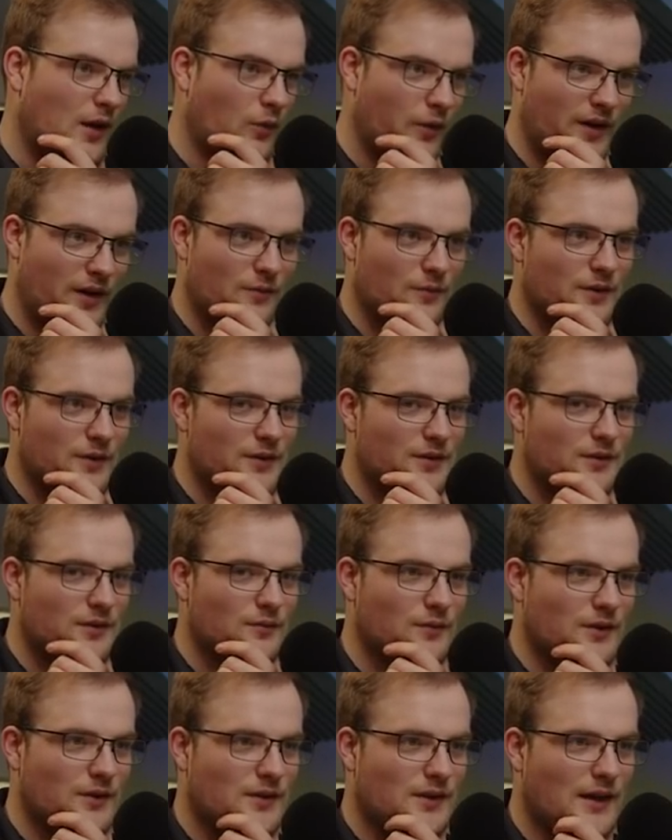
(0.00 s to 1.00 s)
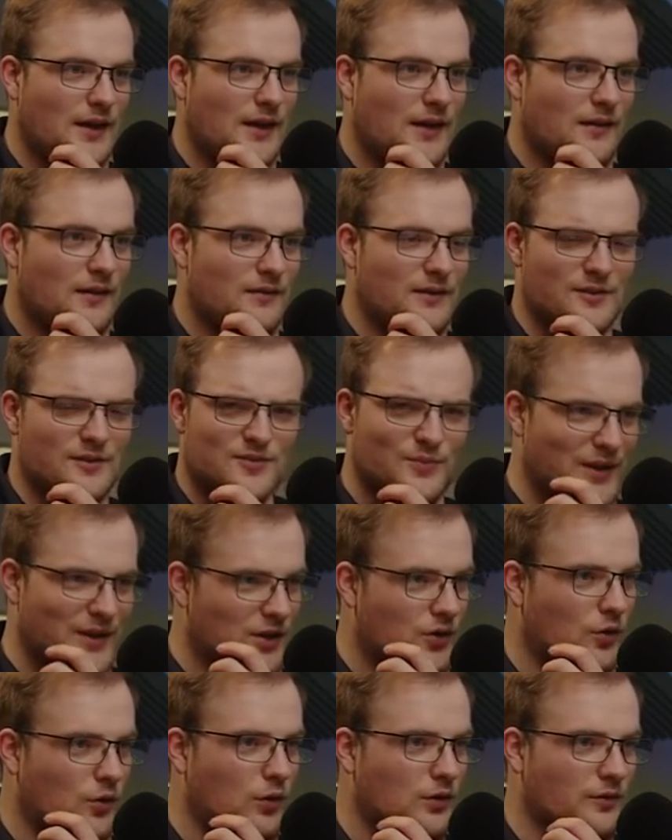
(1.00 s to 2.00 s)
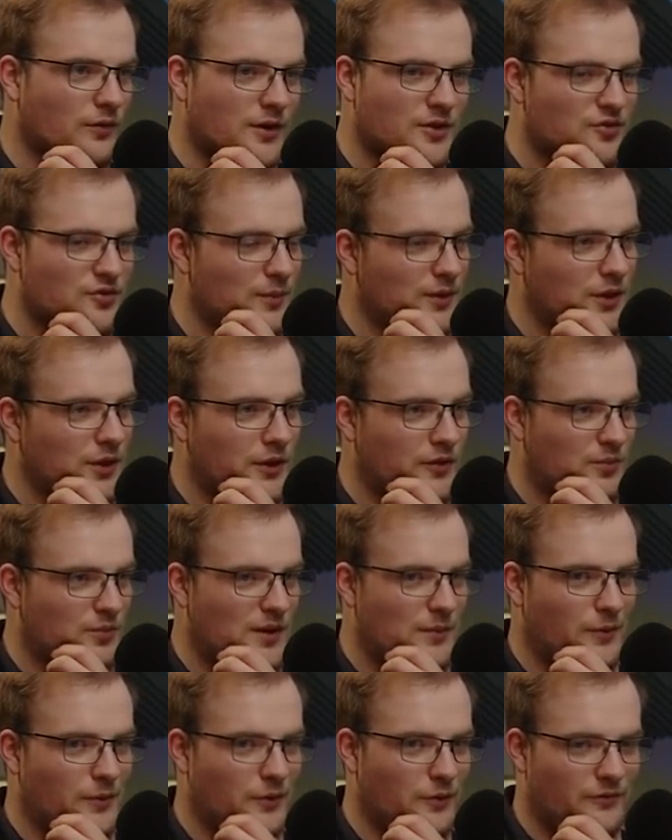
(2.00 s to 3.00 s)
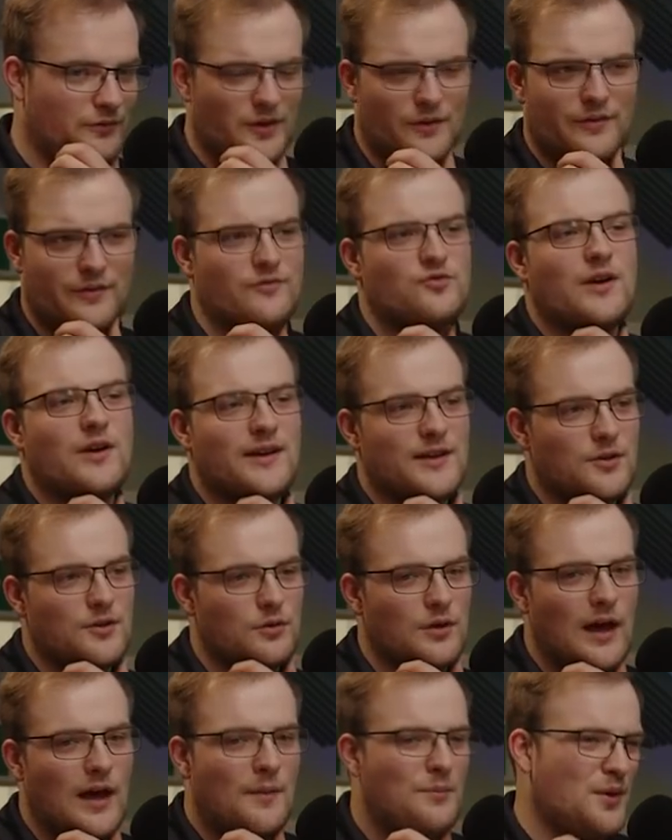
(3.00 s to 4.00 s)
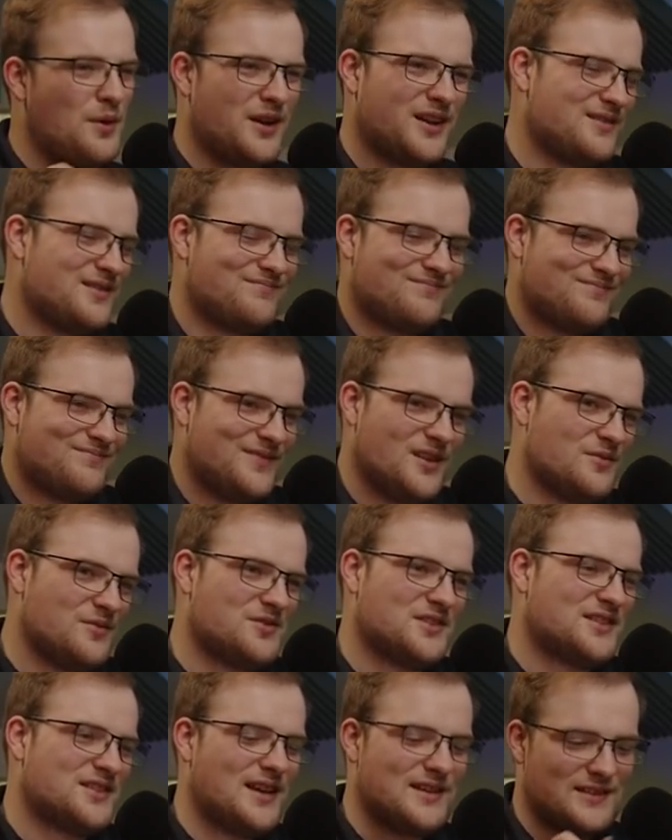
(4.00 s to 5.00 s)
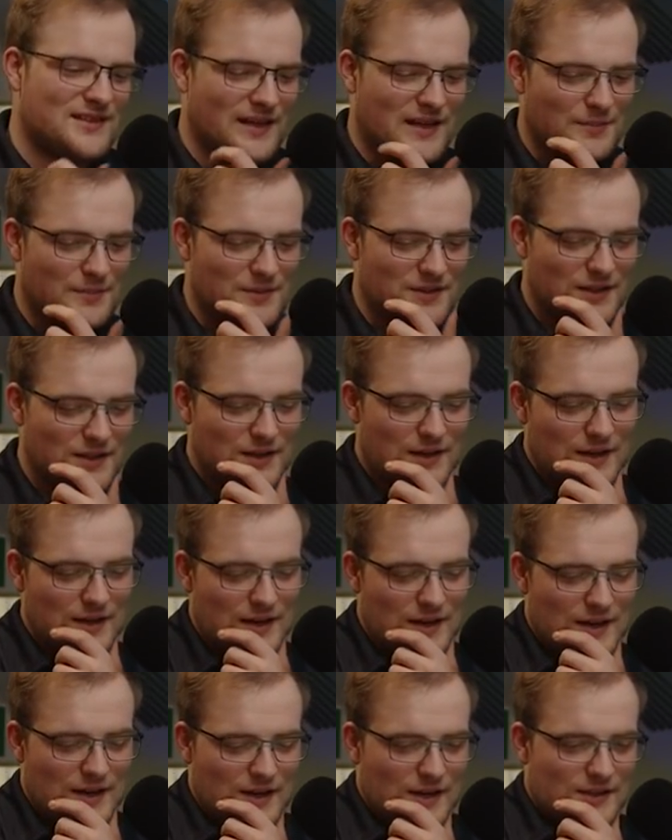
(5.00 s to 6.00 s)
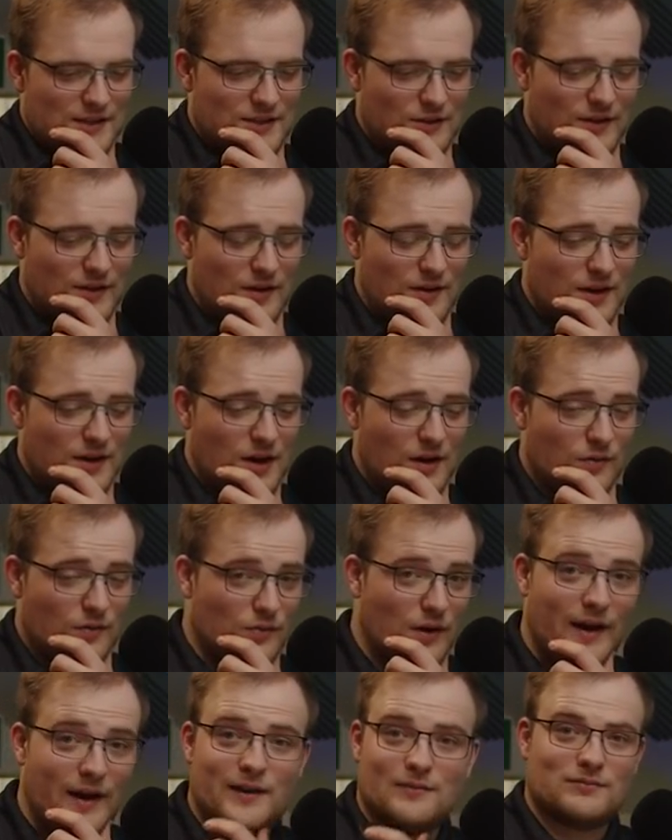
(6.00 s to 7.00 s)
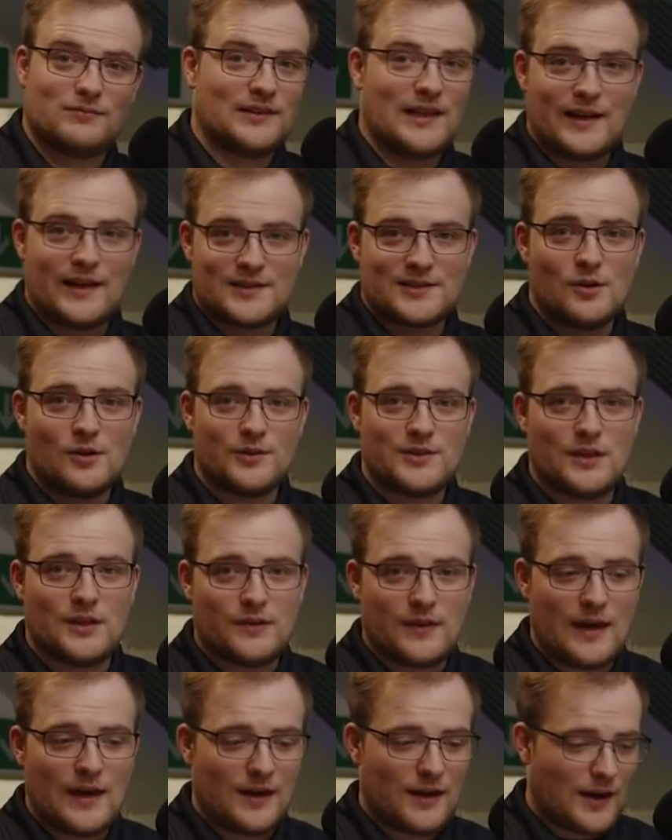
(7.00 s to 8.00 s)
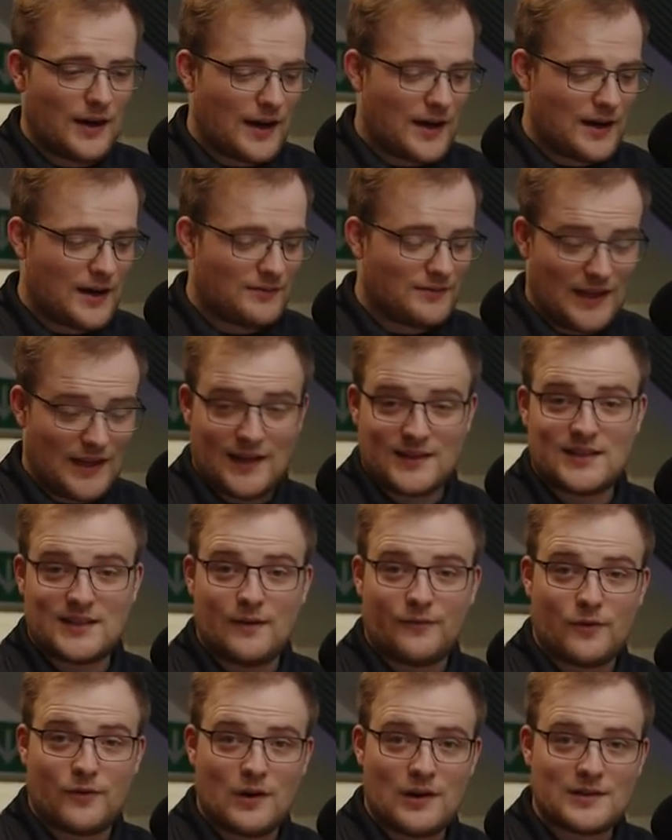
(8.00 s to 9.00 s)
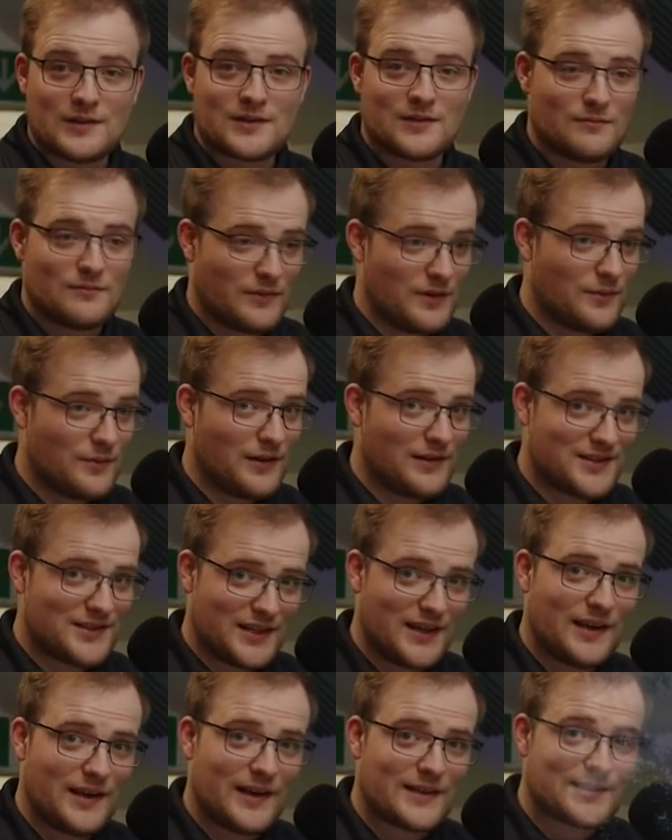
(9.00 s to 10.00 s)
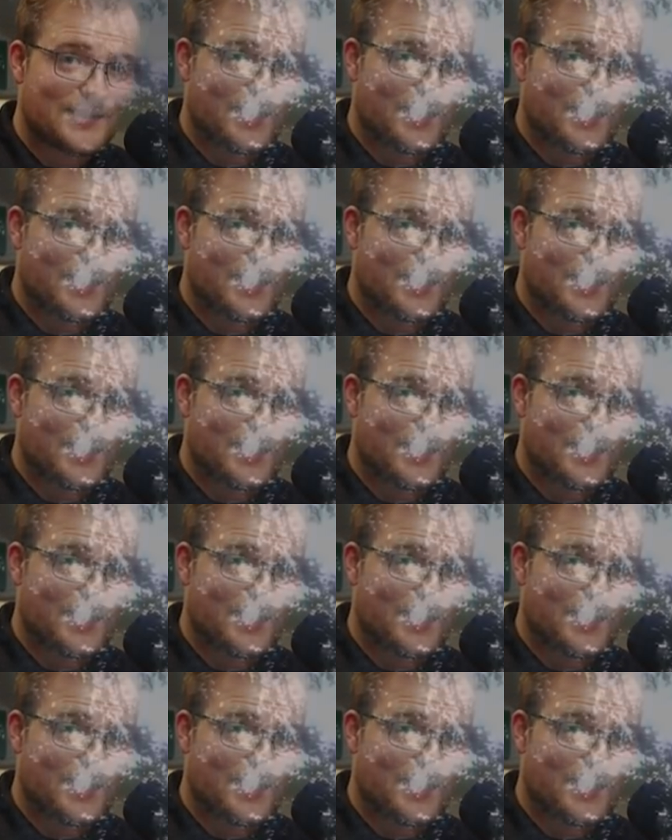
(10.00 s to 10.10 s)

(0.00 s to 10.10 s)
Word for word: away with with that. I think there's been a gold rush from a lot of people who you know they've tried to do that, but it it just hasn't happened. Hmm. So there you go. Right, let us know what you think. Uh, that's it for us, and we will see you next